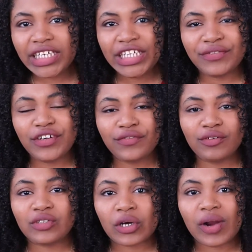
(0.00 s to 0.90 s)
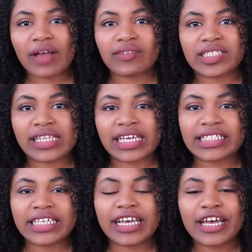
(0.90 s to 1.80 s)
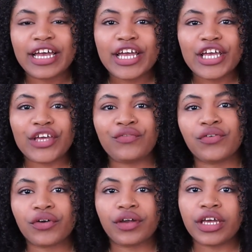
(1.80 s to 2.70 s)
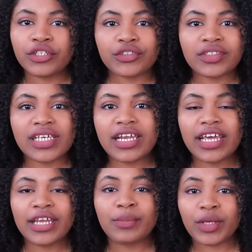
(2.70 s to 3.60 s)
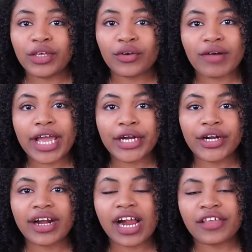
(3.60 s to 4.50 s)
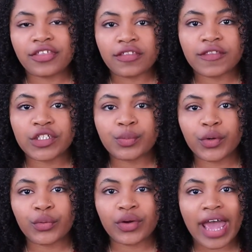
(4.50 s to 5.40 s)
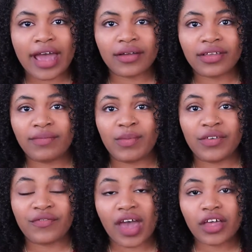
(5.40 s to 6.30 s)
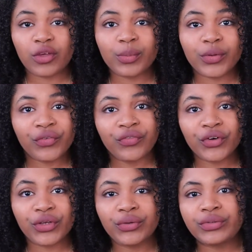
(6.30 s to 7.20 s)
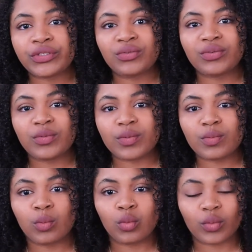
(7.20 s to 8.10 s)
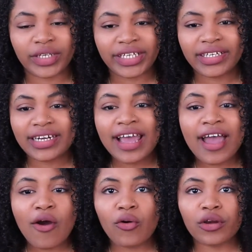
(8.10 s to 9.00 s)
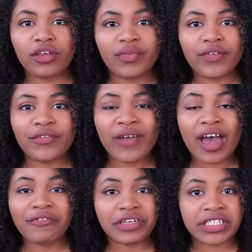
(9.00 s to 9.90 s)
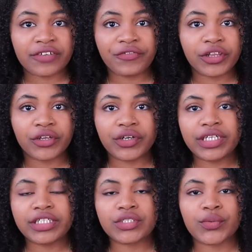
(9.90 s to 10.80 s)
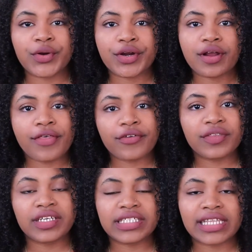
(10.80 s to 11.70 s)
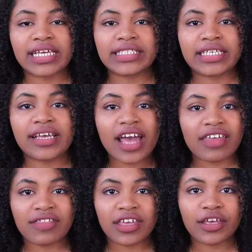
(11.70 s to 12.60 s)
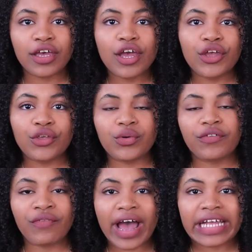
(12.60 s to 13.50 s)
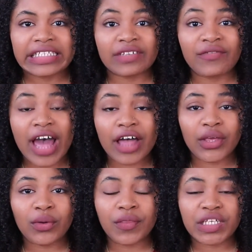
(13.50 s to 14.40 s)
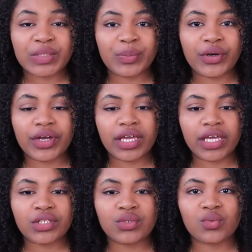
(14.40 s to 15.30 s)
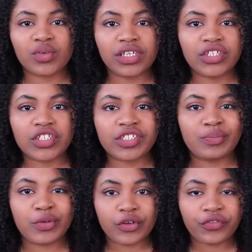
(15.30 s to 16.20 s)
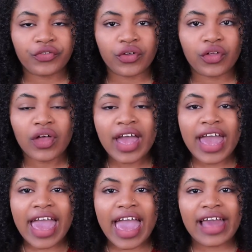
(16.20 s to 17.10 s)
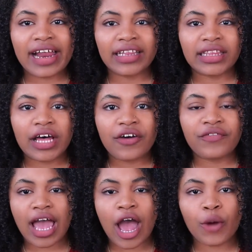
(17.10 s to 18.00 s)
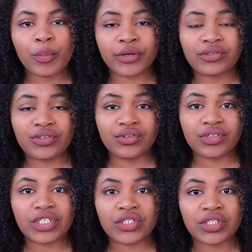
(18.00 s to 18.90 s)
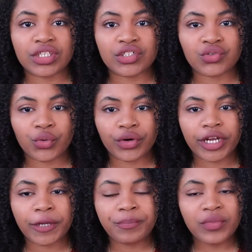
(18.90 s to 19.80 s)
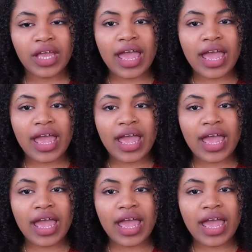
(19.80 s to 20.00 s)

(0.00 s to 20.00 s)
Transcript: Even if you don't have dyslexia, if you're interested in being a writer, I think this book would be valuable for you to read. Or even if you have a different learning disorder other than dyslexia, I think you would find some value in this book. It's really just beautiful, and I love how personal he took the story.